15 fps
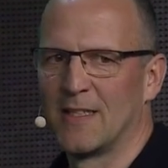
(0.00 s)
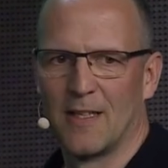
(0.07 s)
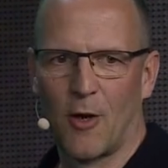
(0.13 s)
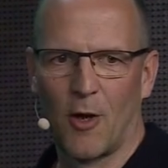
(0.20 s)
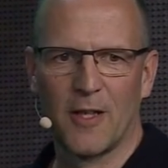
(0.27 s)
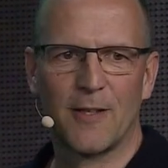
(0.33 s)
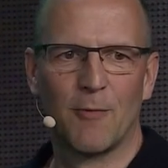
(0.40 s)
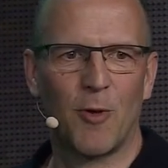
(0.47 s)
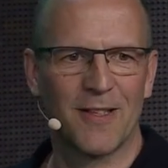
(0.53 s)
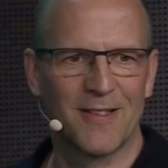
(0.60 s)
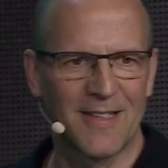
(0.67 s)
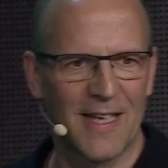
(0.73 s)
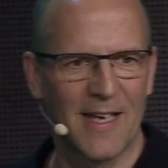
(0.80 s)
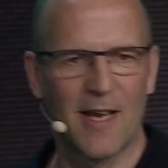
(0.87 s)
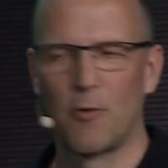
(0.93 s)
all the ones
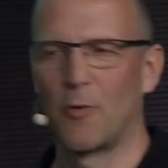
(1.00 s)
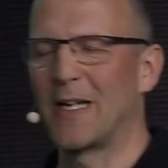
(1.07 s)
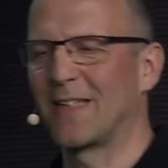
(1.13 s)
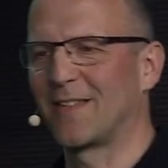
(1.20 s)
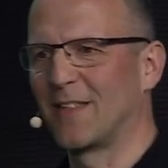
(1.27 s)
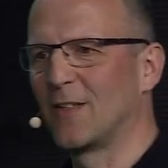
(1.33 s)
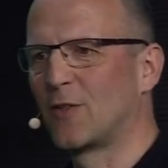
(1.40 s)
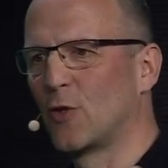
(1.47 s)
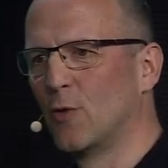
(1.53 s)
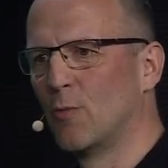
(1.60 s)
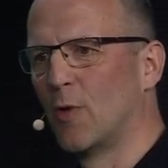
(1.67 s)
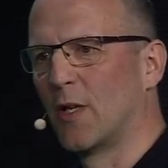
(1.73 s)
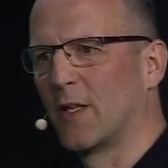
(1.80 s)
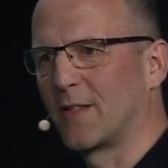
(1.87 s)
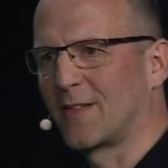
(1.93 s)
that are racing
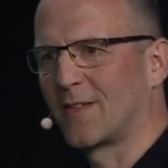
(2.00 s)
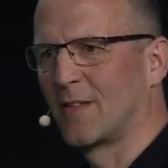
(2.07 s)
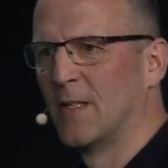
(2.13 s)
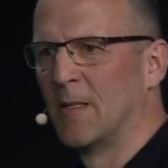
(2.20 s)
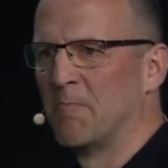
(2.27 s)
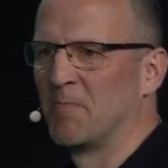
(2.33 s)
towards